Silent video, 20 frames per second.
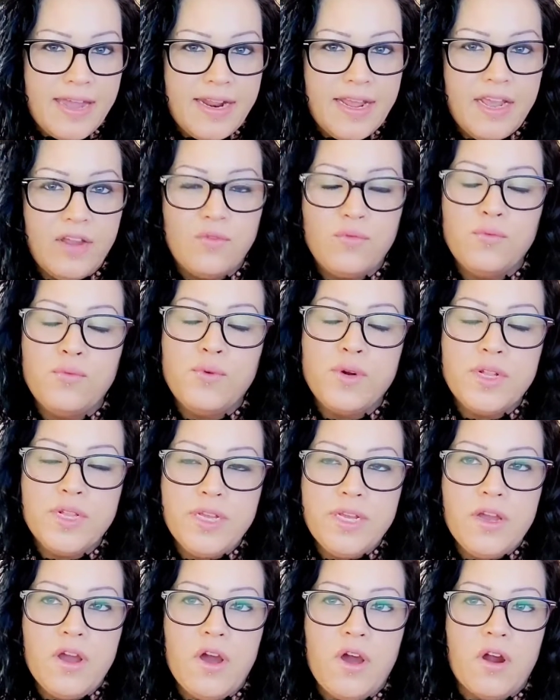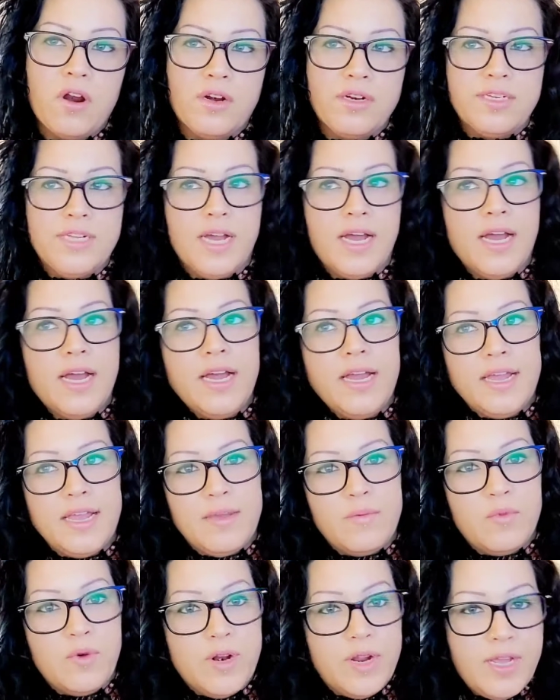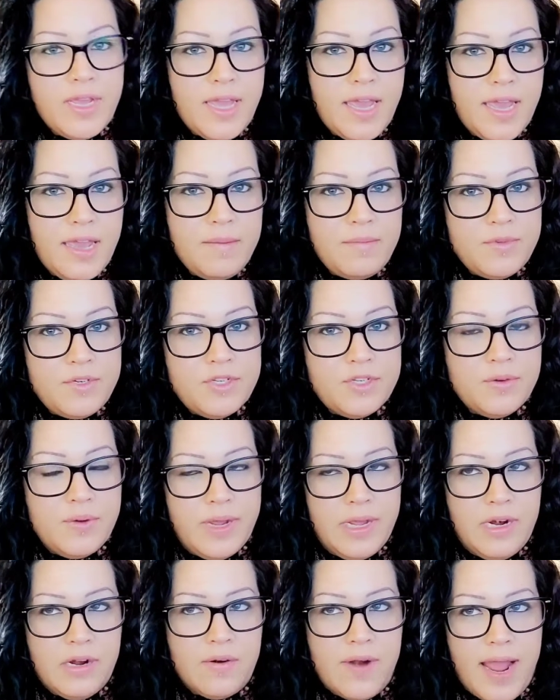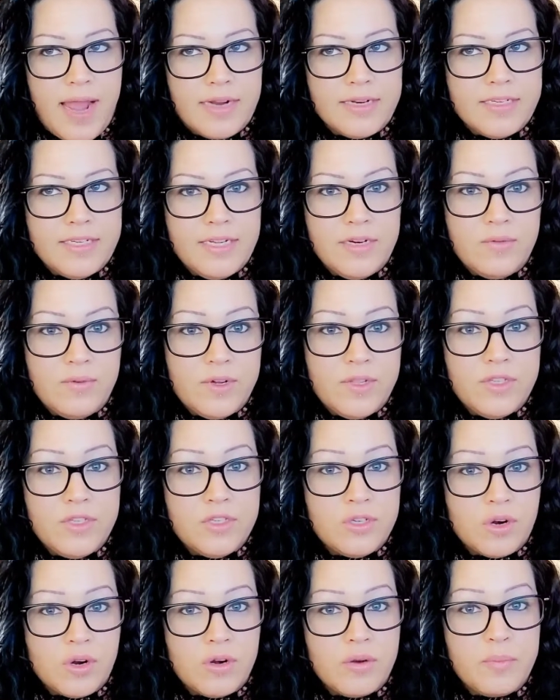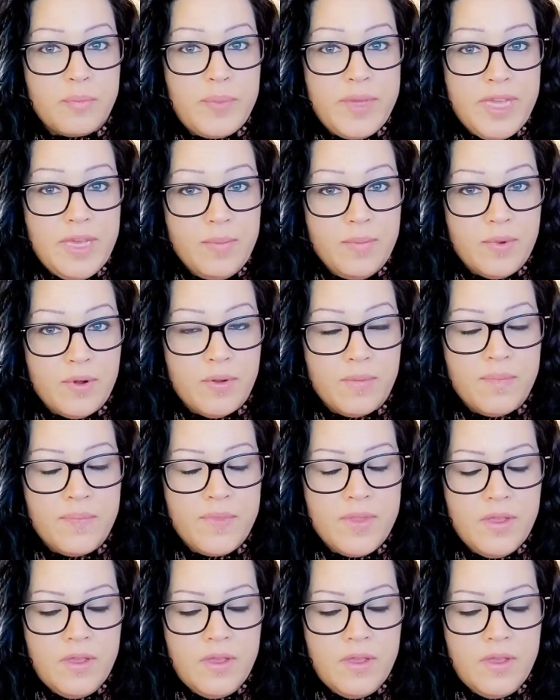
a really hard time when it came to interacting with certain people.